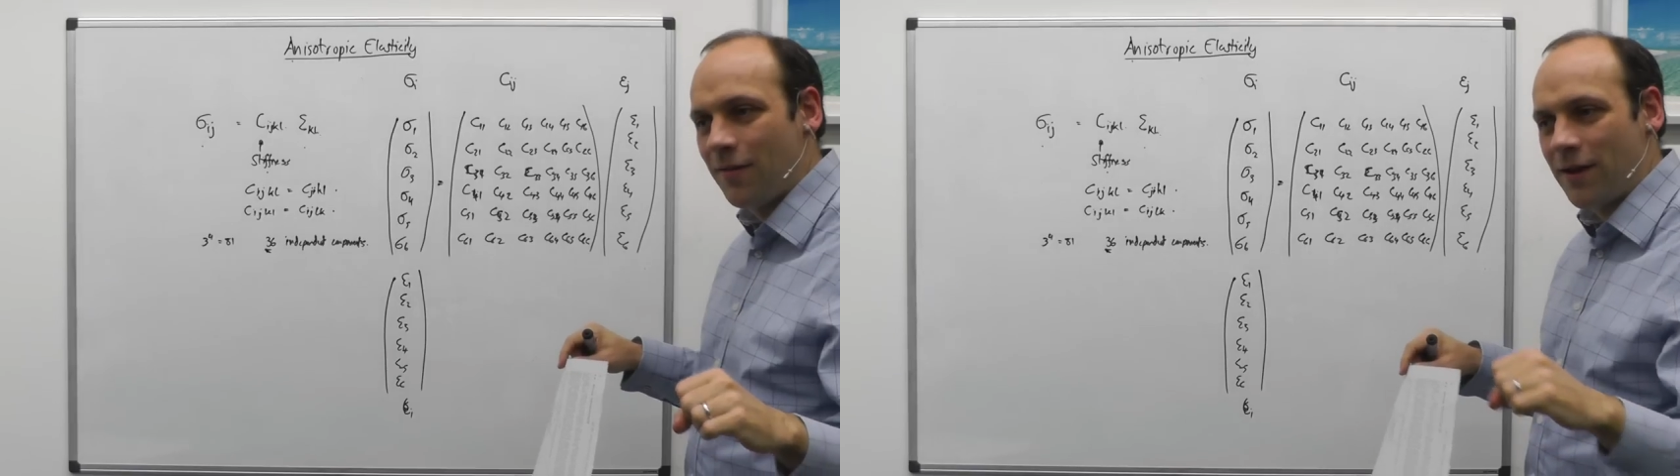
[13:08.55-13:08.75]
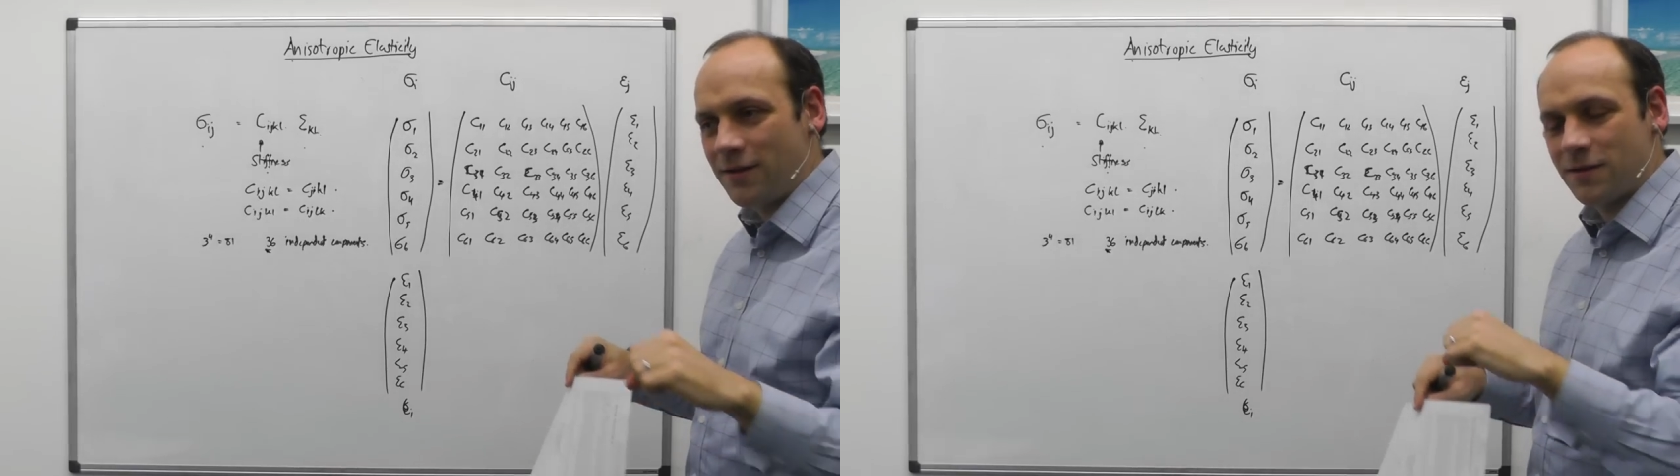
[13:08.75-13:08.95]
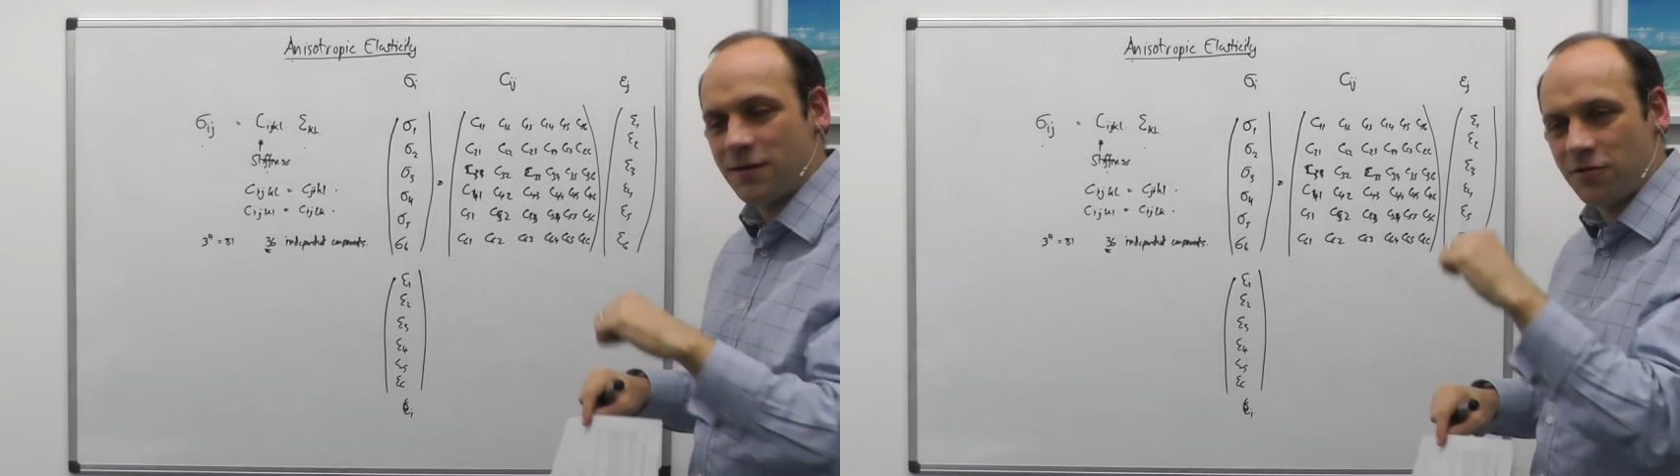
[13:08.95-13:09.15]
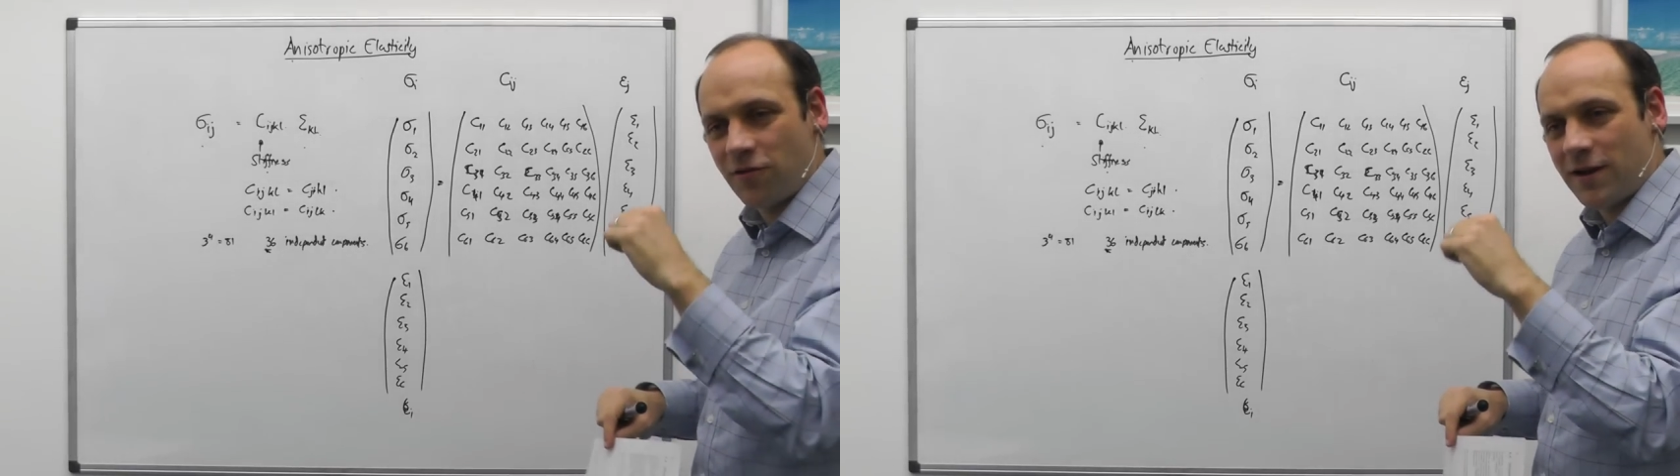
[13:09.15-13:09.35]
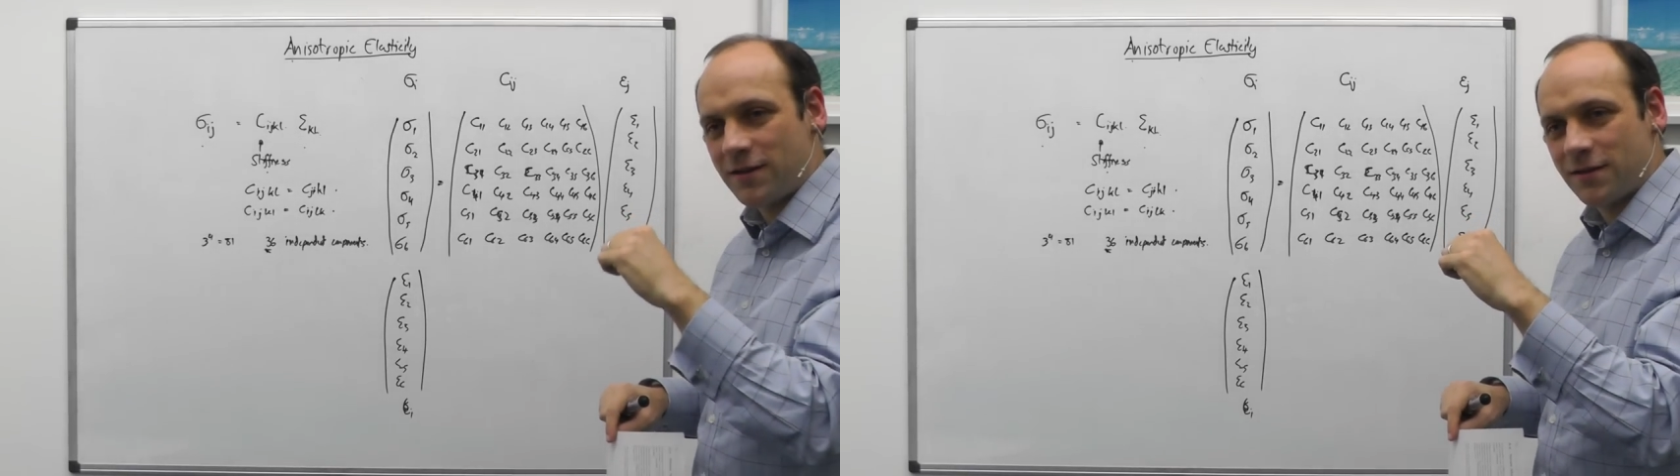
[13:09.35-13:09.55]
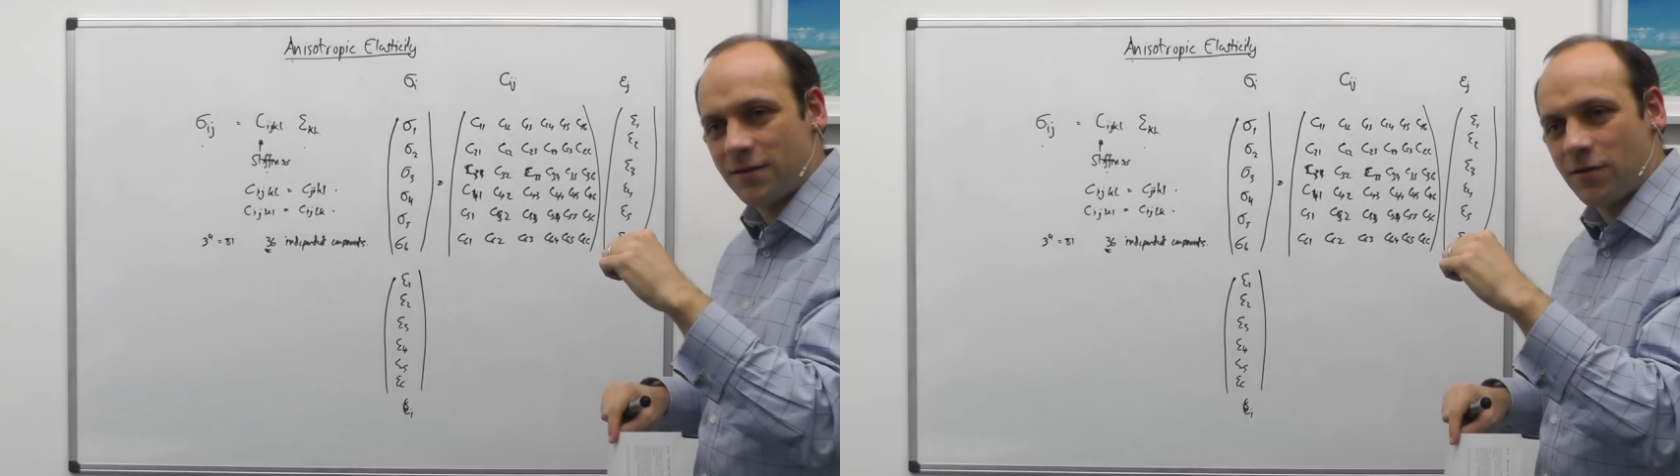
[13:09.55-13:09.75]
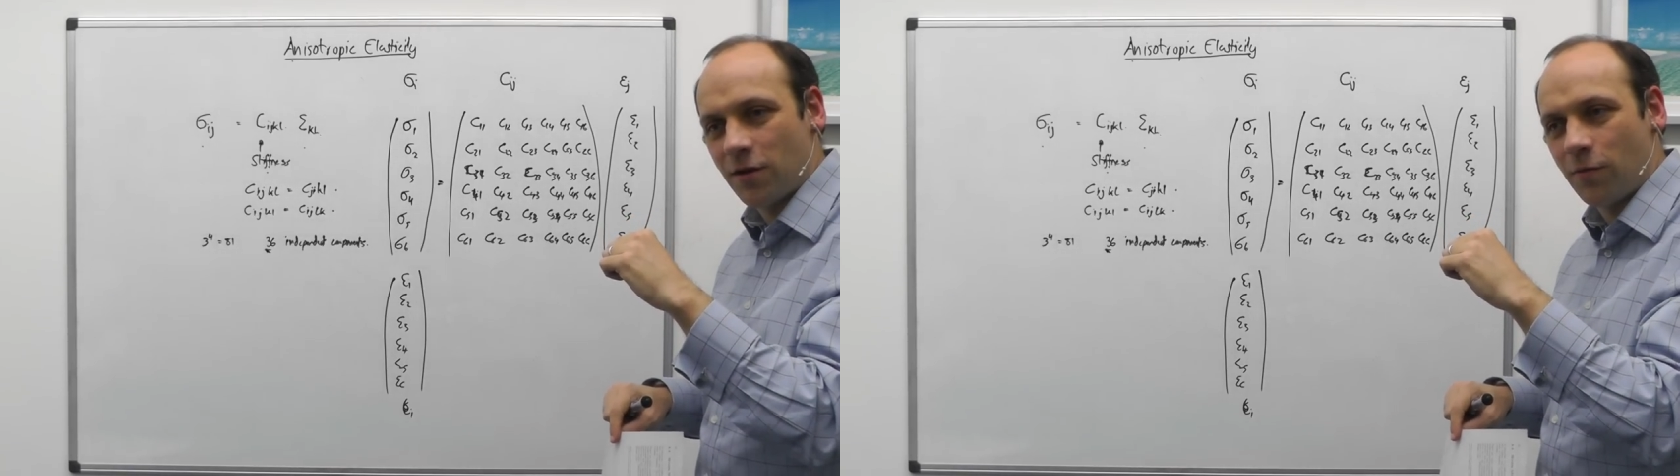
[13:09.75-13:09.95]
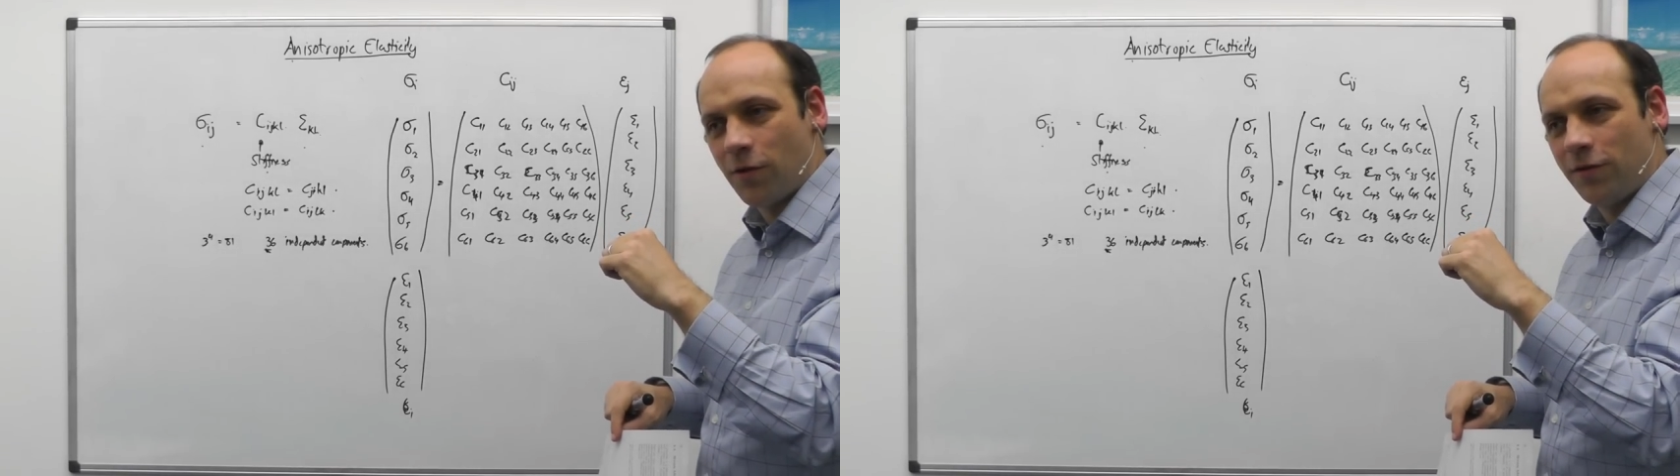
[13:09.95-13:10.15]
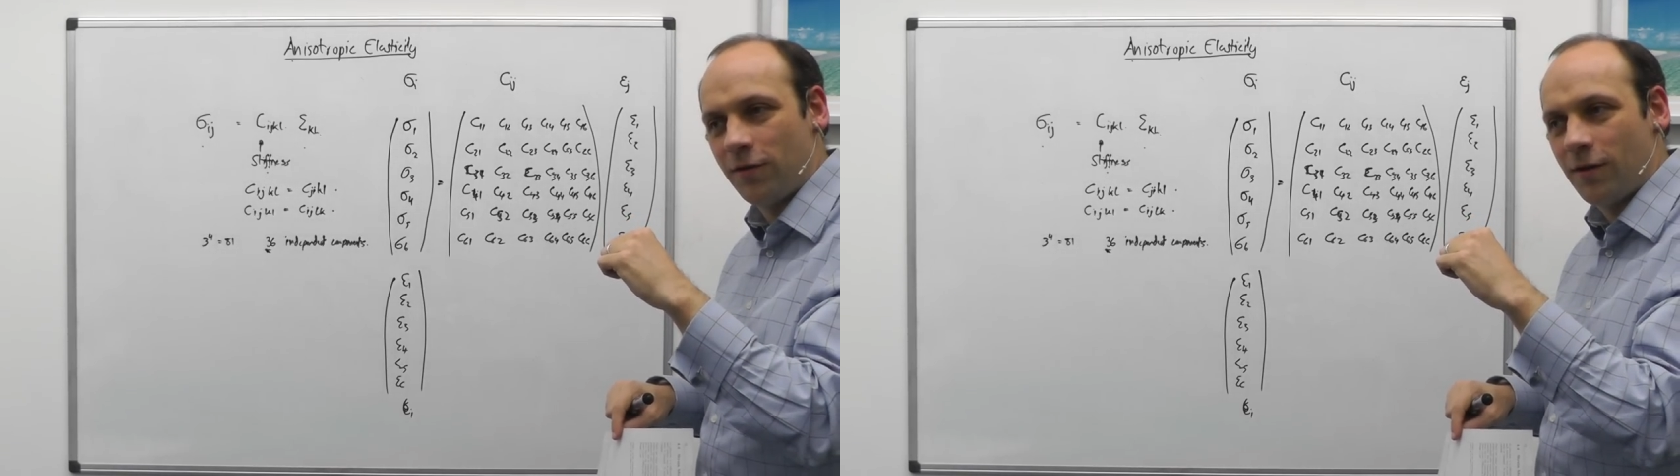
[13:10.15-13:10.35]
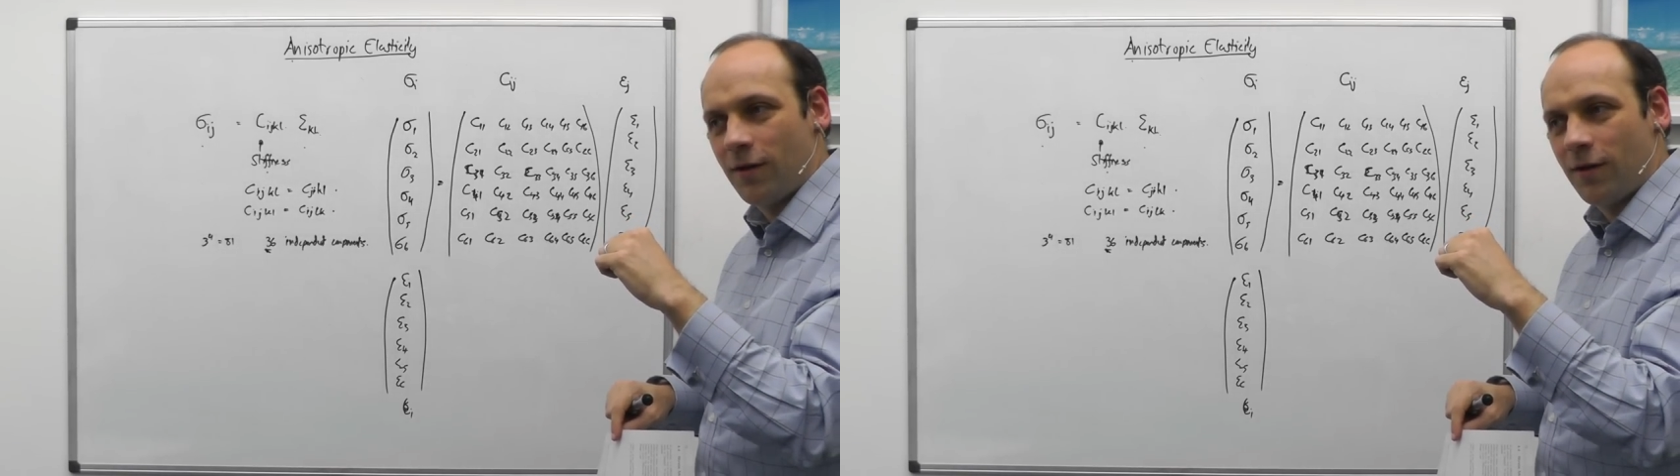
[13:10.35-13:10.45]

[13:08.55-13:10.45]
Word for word: that's the stress that would